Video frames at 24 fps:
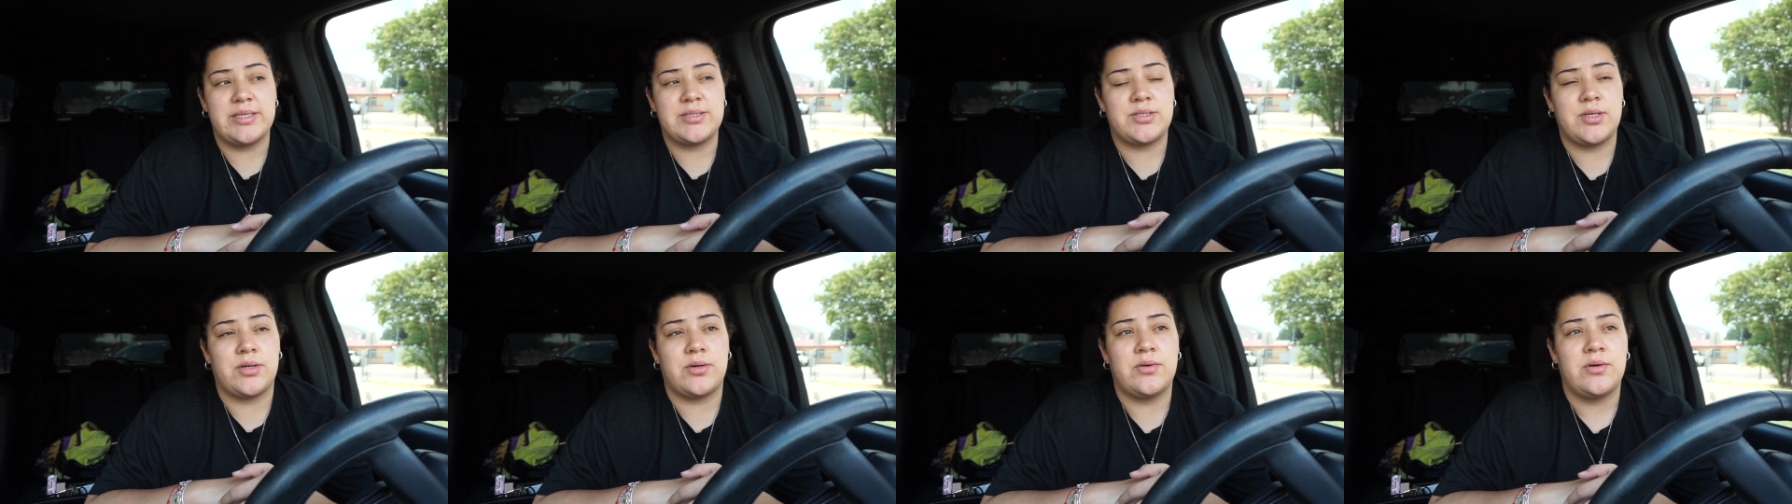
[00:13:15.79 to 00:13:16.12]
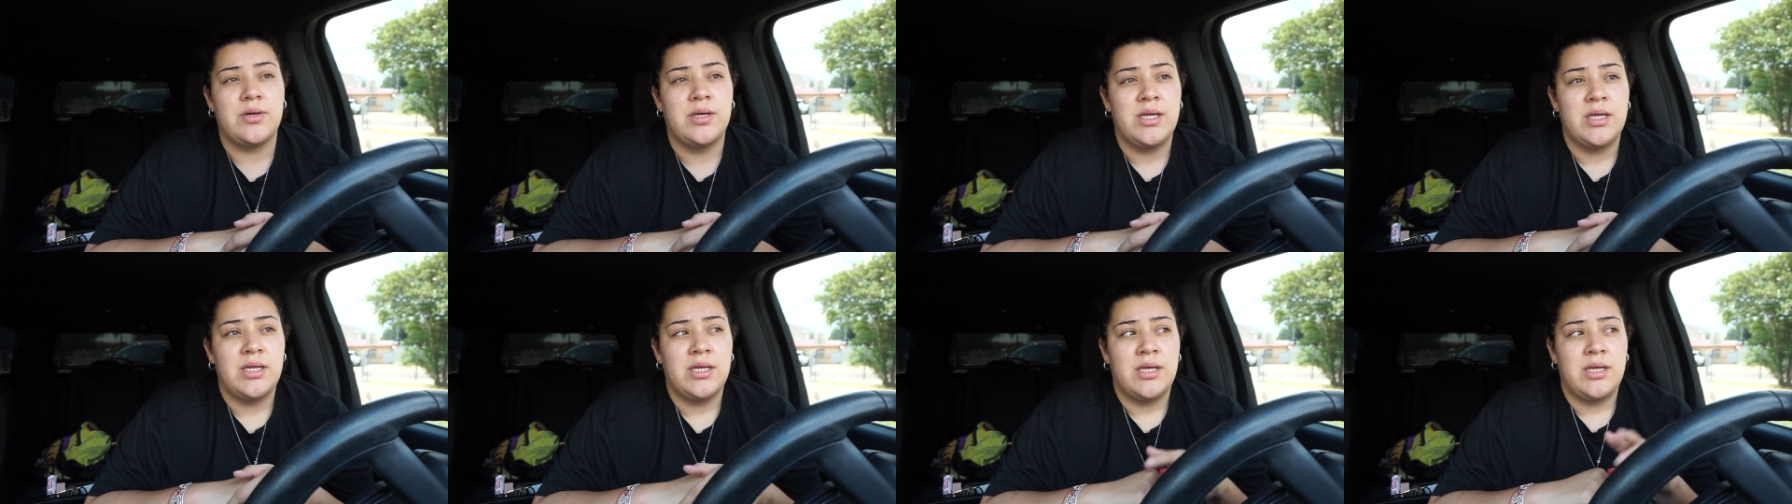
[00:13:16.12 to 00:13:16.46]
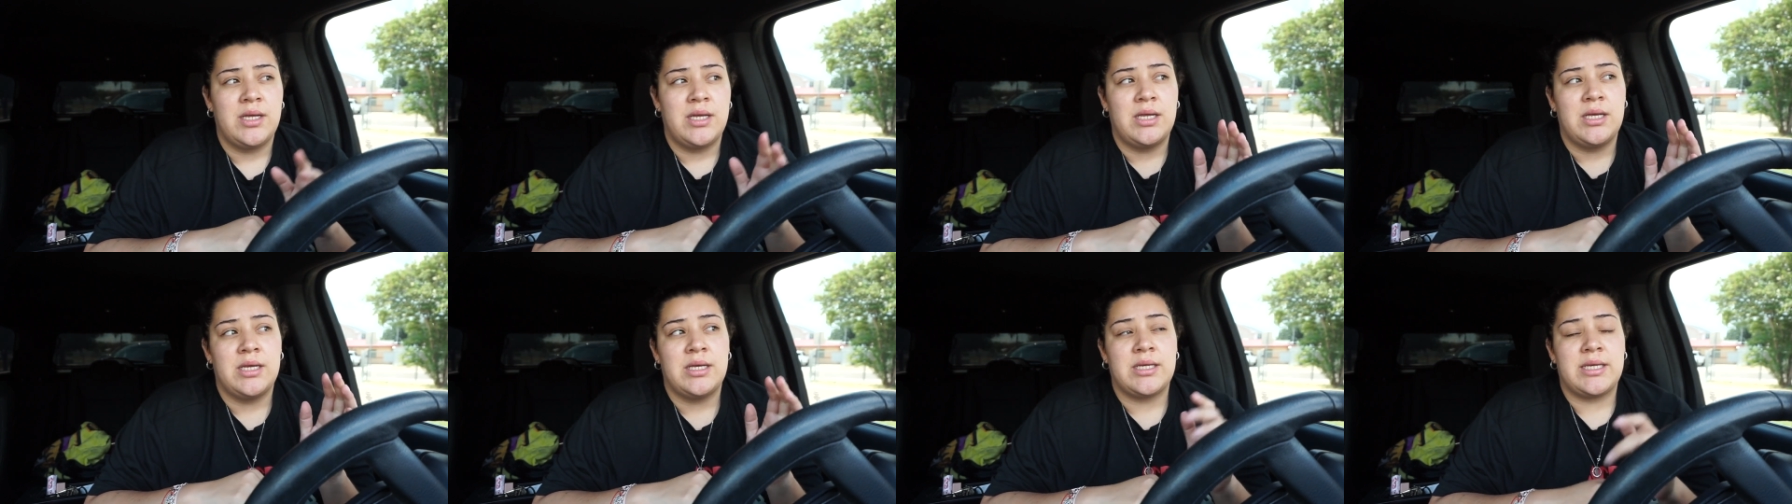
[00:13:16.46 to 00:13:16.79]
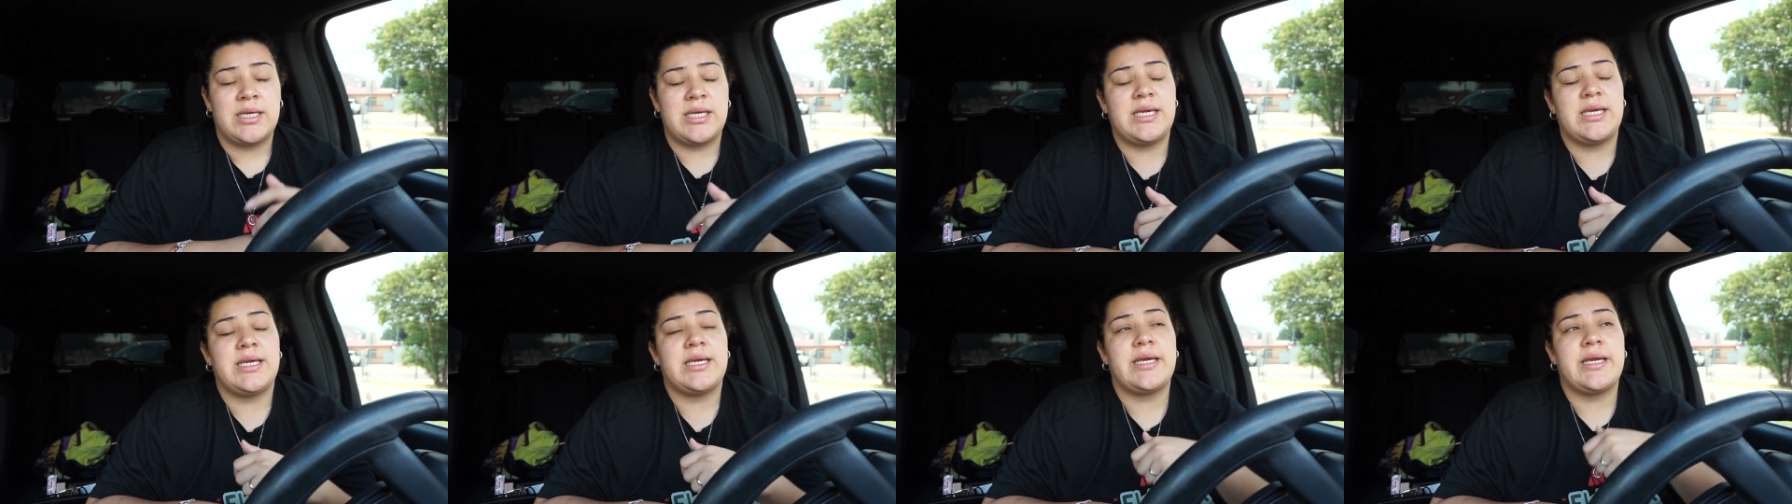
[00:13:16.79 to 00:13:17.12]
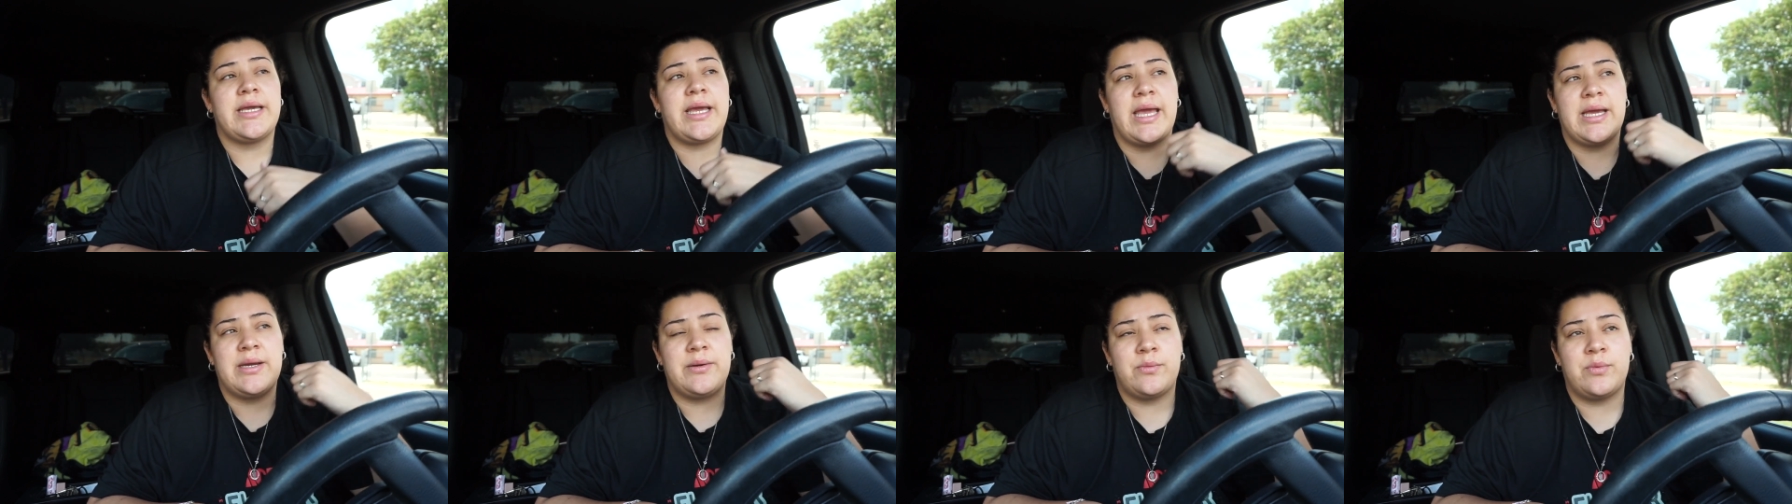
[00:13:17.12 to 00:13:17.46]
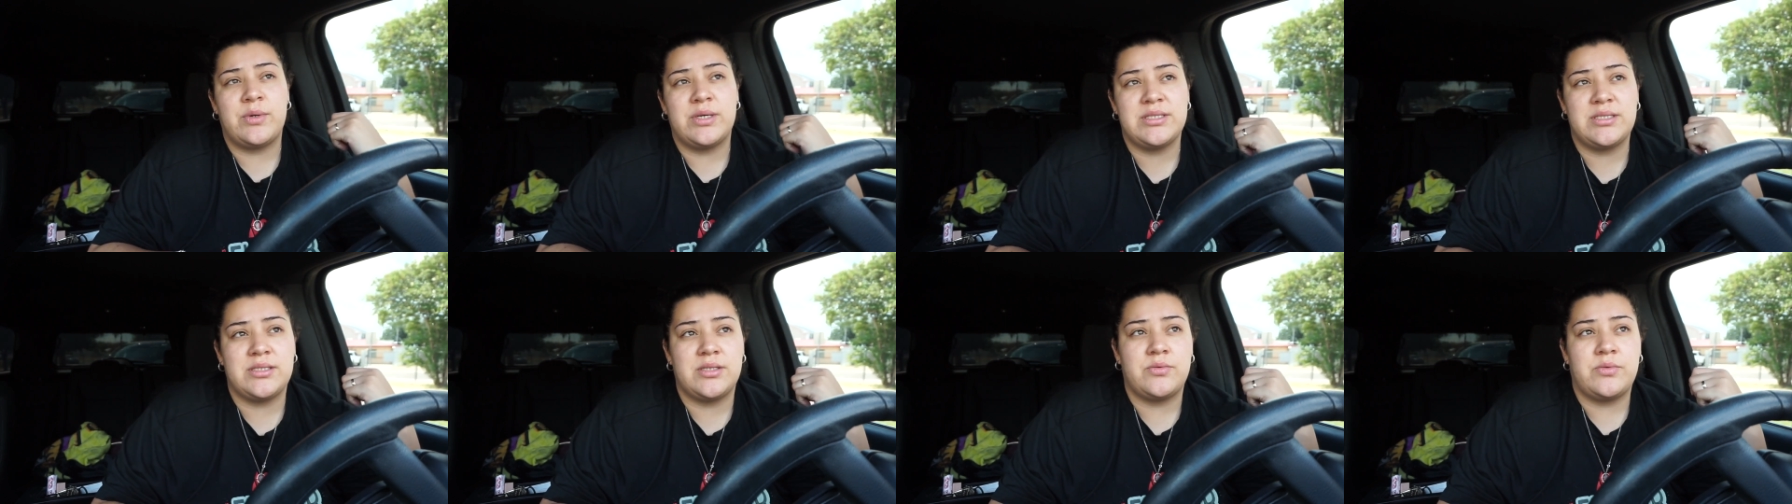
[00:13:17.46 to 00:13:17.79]
So he
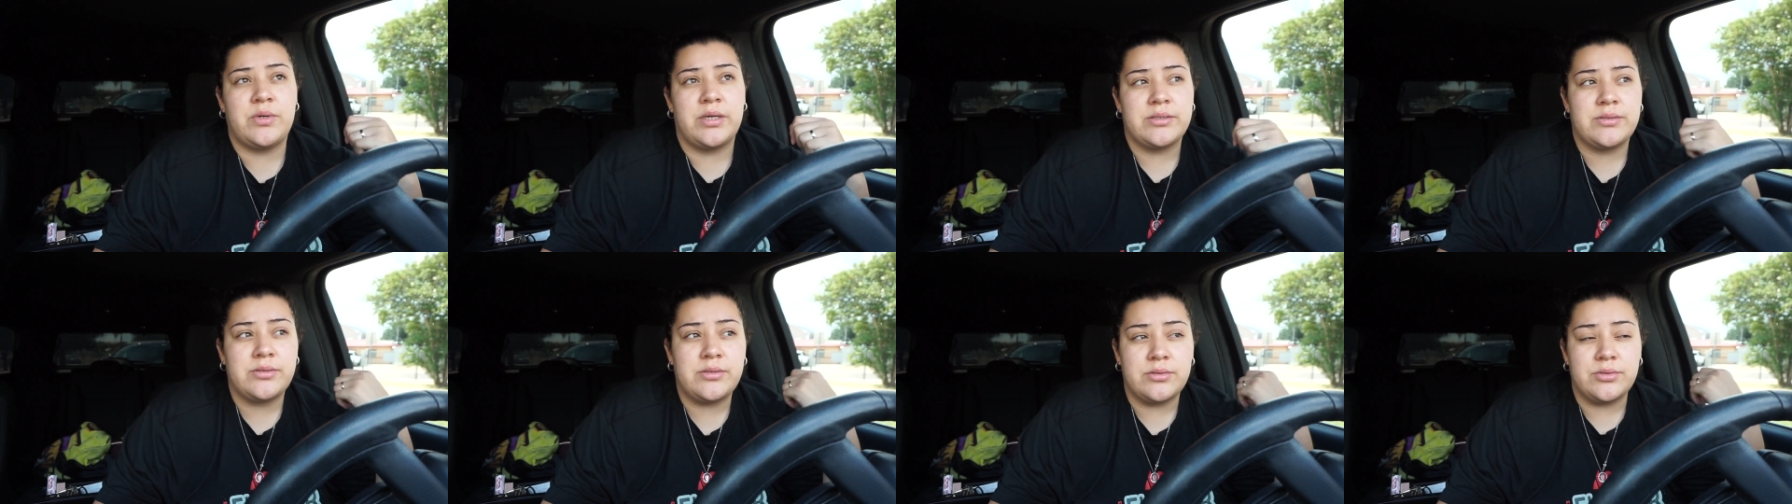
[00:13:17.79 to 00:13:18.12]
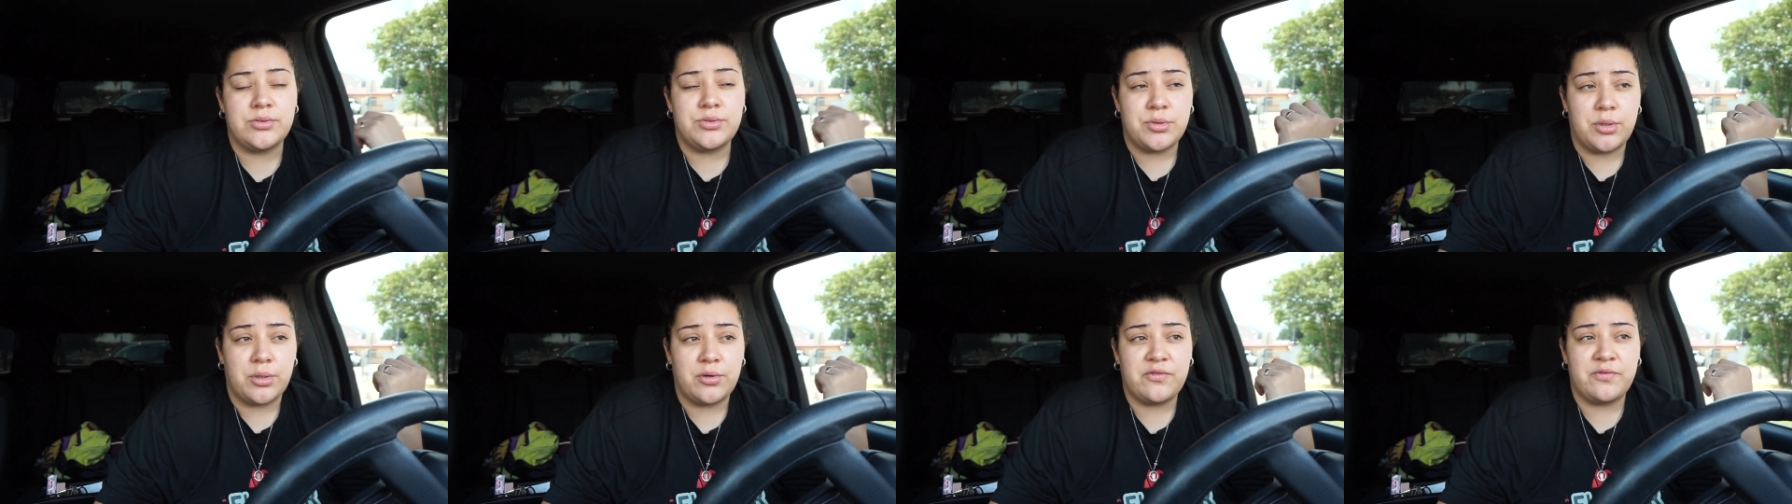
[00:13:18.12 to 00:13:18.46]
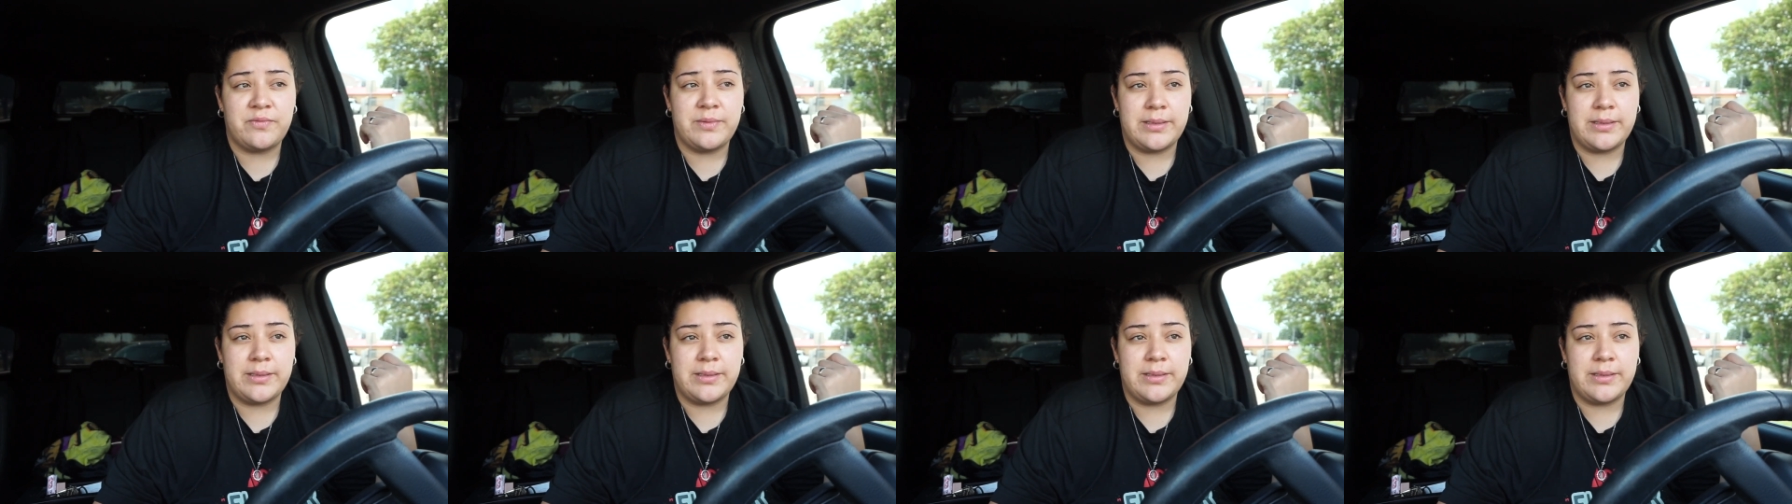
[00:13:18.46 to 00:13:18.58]
was the one who drove